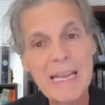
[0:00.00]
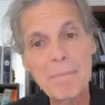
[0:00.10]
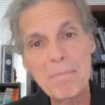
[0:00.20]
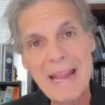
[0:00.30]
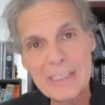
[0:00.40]

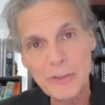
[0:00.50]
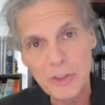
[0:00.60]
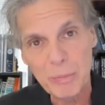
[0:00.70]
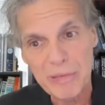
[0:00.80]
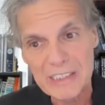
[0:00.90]
in
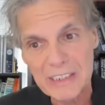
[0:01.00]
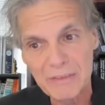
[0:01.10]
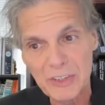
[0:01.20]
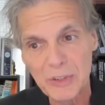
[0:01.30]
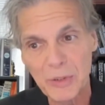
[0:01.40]
major
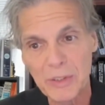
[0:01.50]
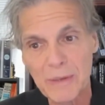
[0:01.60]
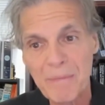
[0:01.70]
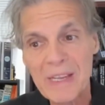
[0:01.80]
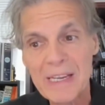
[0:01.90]
depressive
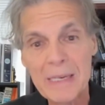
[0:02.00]
disorder